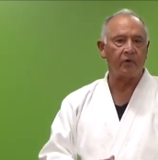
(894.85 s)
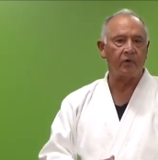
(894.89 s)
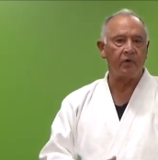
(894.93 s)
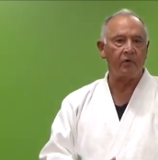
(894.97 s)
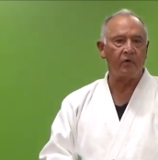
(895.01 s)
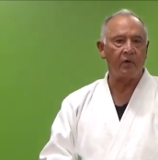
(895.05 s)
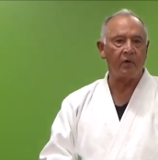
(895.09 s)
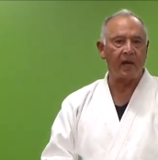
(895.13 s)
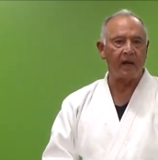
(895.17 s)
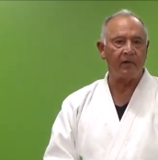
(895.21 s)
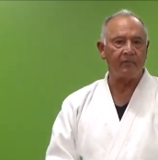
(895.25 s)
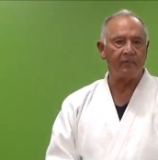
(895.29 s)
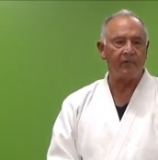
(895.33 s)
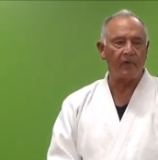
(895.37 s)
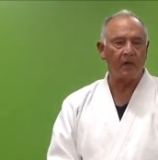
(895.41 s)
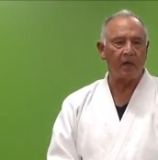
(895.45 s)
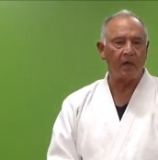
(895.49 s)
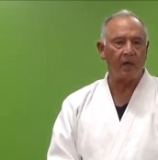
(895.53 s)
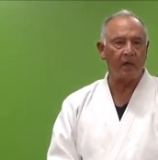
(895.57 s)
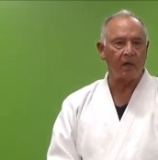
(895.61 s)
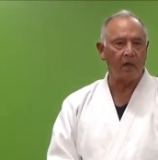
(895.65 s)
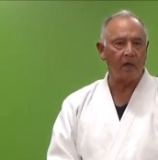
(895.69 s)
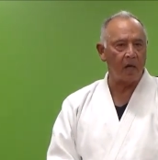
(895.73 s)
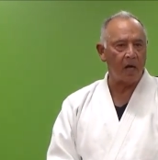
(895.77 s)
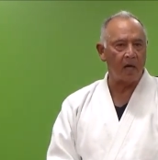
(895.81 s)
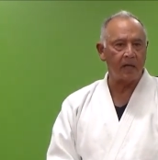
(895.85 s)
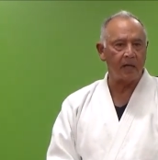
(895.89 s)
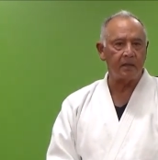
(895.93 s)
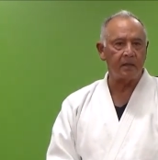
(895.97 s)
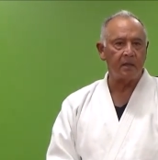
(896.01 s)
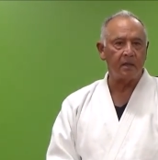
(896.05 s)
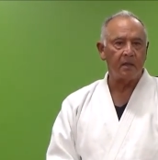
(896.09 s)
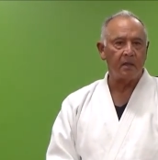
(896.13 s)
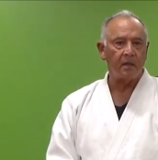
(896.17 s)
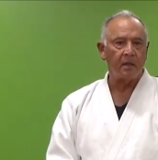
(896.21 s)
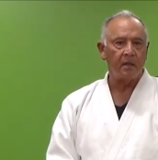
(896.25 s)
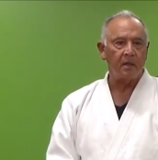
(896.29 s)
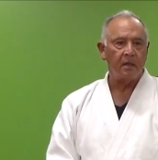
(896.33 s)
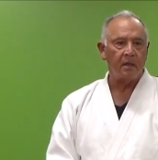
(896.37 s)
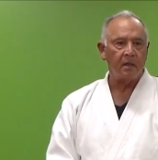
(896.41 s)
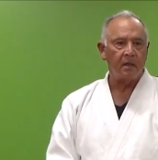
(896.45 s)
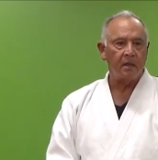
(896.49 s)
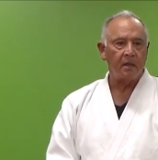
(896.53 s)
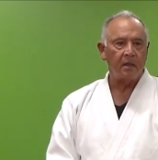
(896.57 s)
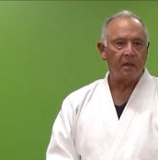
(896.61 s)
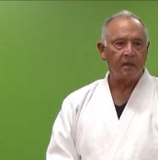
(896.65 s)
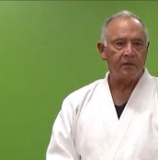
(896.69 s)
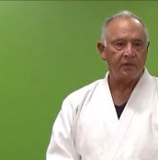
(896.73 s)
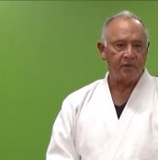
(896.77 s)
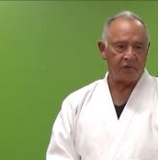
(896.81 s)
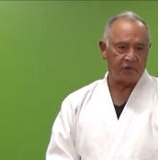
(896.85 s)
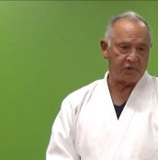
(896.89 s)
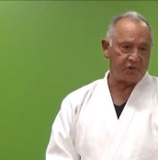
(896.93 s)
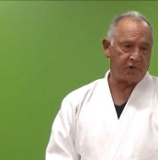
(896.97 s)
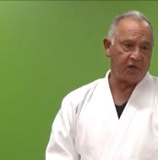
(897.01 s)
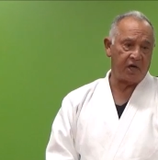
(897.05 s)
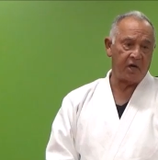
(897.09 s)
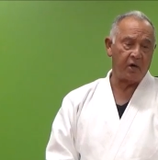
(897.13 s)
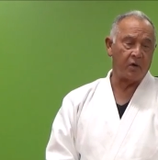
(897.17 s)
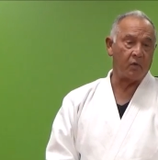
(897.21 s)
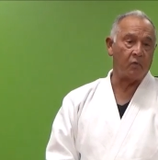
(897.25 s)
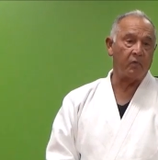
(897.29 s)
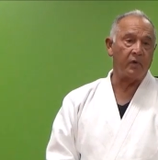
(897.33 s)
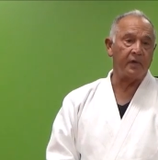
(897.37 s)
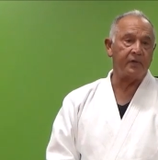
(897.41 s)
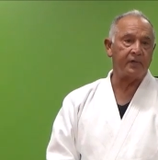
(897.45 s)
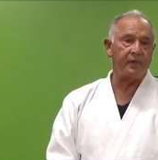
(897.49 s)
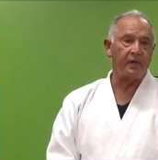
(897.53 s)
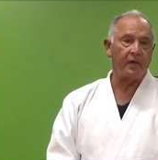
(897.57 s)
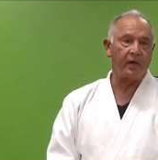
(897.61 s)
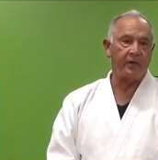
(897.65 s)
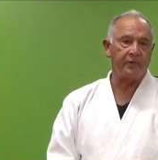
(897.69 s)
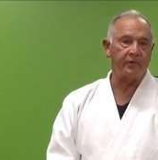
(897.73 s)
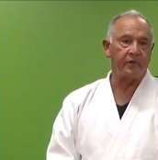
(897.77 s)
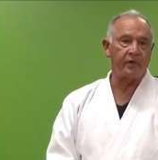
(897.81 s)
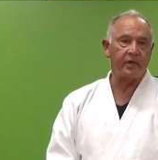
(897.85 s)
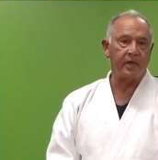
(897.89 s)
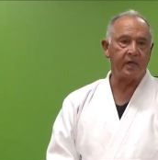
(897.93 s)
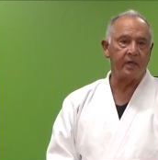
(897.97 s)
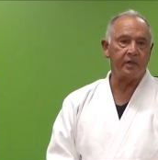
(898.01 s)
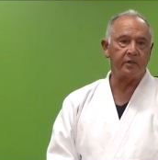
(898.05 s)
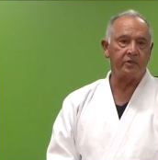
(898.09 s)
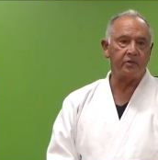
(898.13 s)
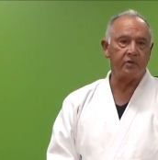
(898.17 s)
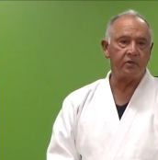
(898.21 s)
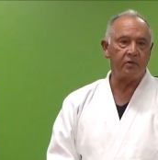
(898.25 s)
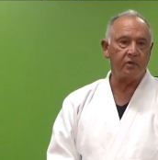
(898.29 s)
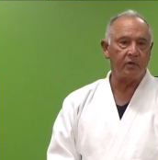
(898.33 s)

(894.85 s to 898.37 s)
You have a lot to share with other kids.